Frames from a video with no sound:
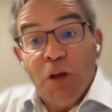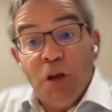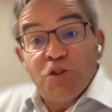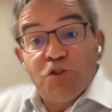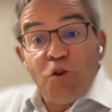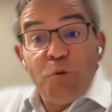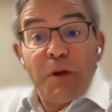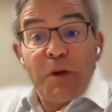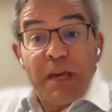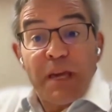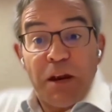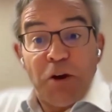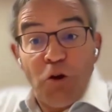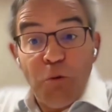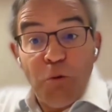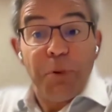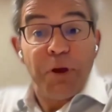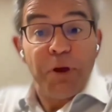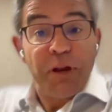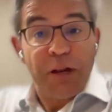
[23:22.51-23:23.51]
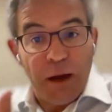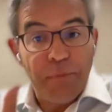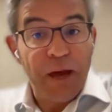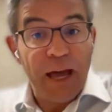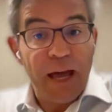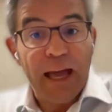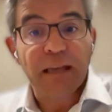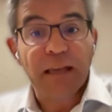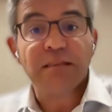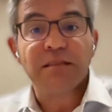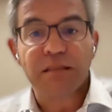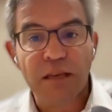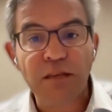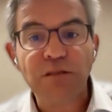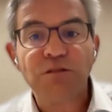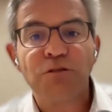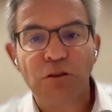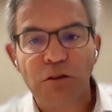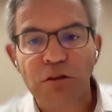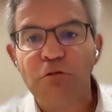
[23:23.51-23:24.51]
so we can open up
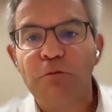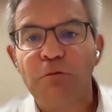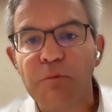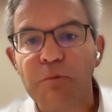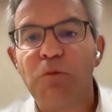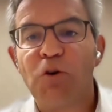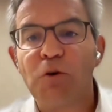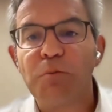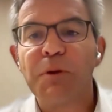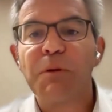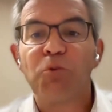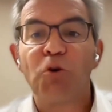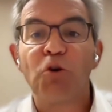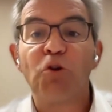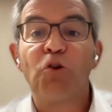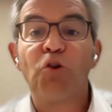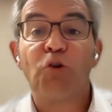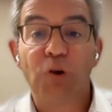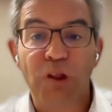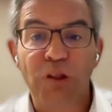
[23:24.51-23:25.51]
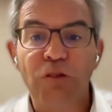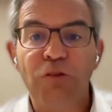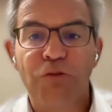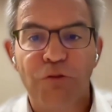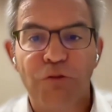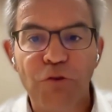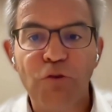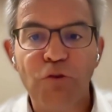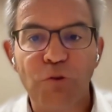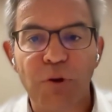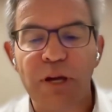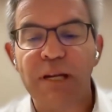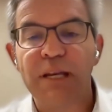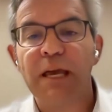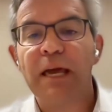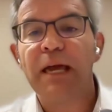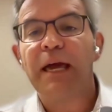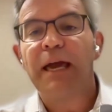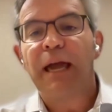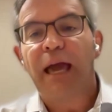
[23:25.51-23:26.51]
access, so there will be more people going through it,